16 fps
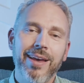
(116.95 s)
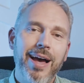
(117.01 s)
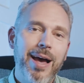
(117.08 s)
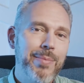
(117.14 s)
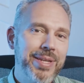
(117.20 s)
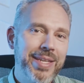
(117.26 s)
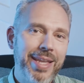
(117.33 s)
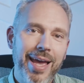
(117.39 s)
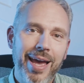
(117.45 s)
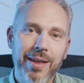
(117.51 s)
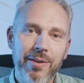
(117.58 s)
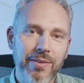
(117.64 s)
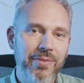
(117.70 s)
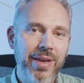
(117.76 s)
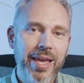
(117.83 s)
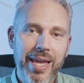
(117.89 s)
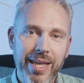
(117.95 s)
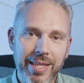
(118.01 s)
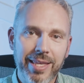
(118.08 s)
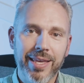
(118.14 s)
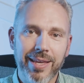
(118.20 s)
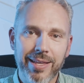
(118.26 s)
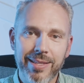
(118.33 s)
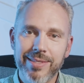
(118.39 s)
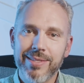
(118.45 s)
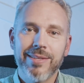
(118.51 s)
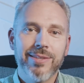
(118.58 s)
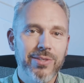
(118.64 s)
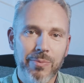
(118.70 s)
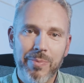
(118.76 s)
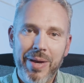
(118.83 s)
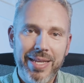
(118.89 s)
I'm a dad of 8 kids,
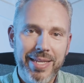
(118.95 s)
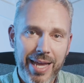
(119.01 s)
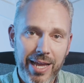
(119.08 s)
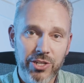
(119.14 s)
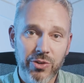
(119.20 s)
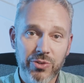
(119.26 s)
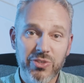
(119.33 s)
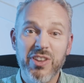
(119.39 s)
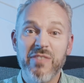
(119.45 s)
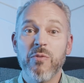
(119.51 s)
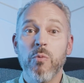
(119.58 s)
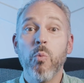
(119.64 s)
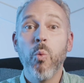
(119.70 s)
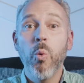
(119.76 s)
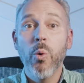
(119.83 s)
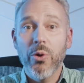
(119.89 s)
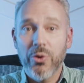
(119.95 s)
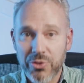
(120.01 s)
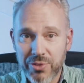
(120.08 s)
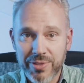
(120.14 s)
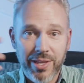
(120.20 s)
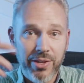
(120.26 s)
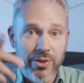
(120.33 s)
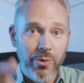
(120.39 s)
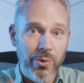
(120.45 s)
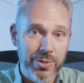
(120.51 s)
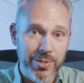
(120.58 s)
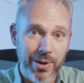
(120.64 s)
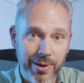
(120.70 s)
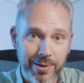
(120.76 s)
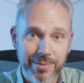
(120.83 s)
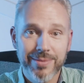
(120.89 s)
so my dad jokes are even worse than yours
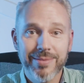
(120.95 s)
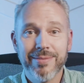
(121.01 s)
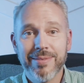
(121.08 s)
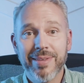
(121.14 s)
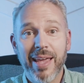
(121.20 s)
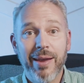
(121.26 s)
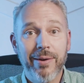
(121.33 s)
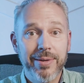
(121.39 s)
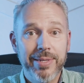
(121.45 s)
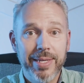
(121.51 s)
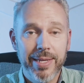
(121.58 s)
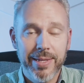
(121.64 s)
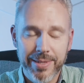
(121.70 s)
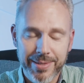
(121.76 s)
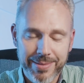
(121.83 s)
are, guaranteed.